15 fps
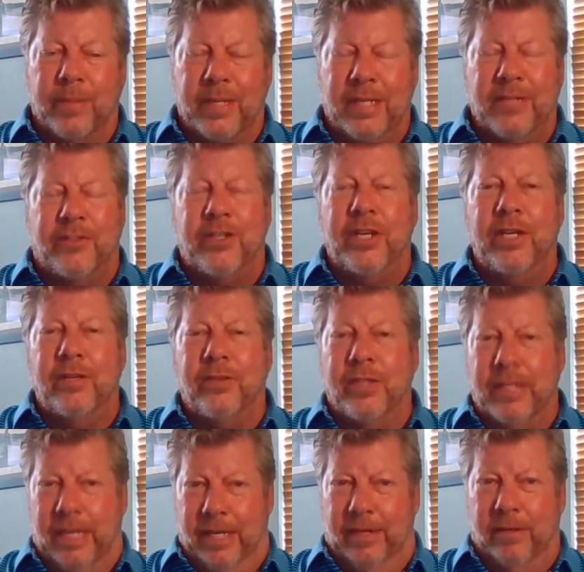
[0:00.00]
Until
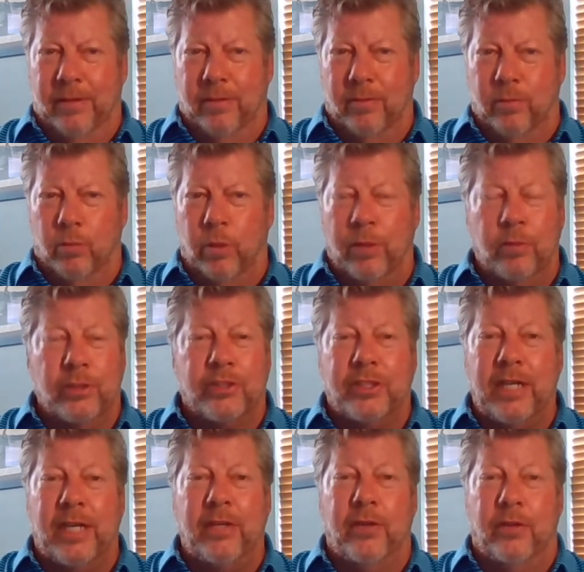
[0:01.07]
then, we will
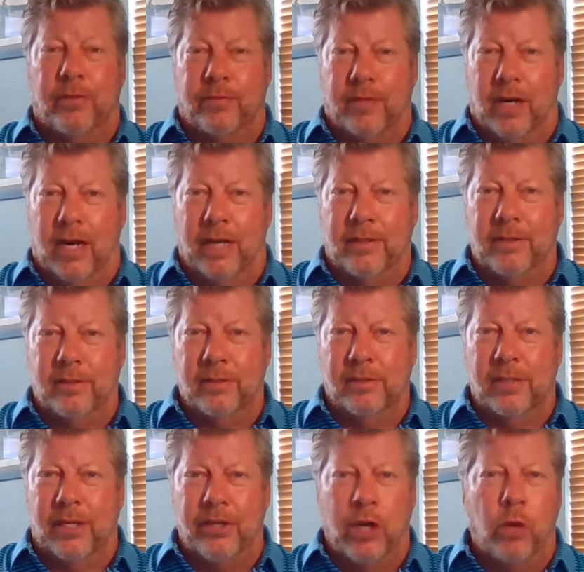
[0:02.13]
stay unified
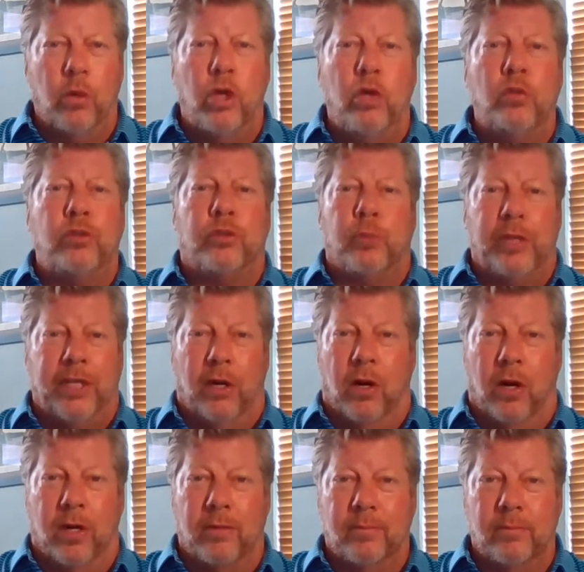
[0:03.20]
and know whose we
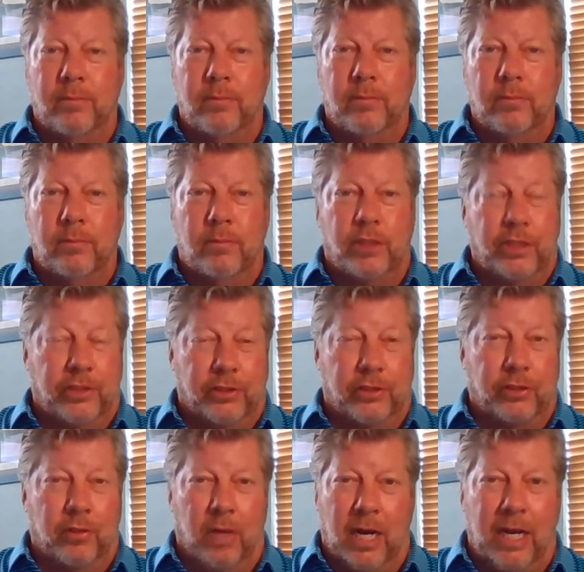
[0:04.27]
are, Jesus
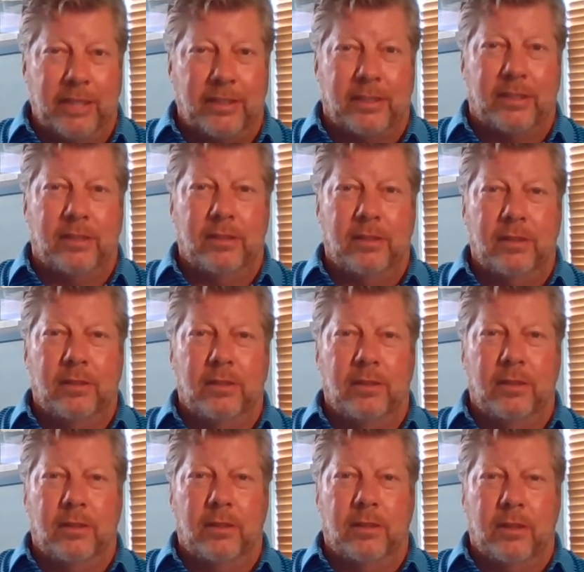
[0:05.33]
Christ,
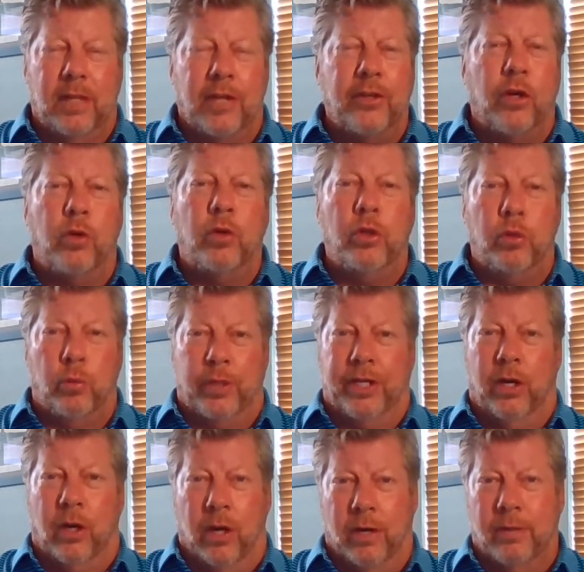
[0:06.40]
and know who we
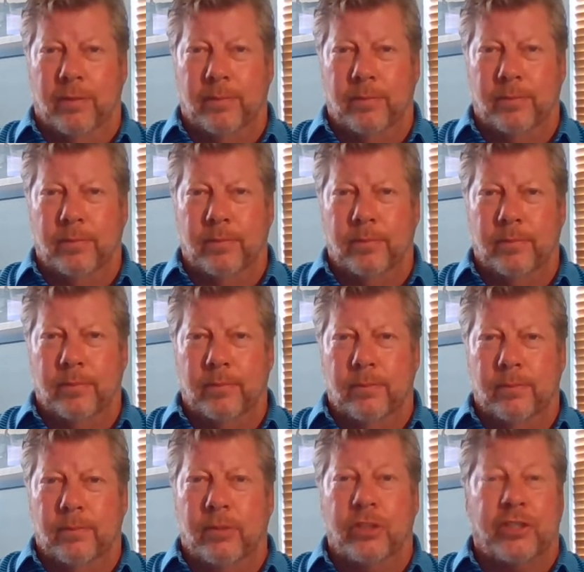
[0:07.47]
are,
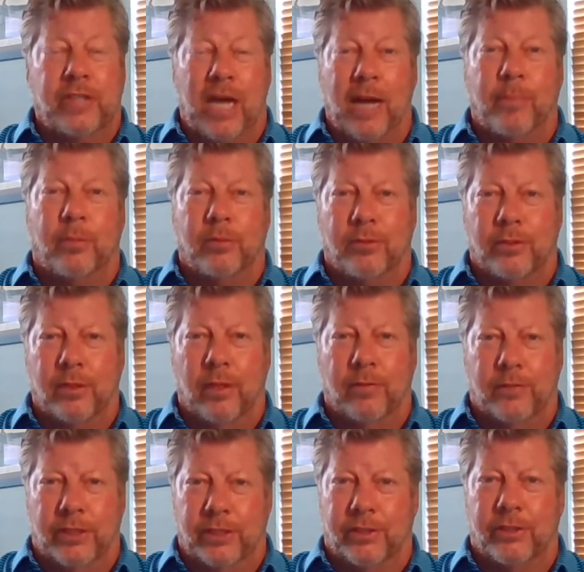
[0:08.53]
disciples of
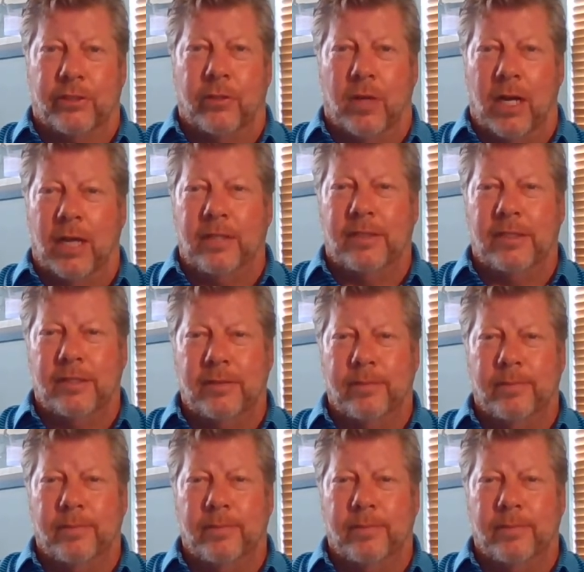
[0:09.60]
Jesus Christ.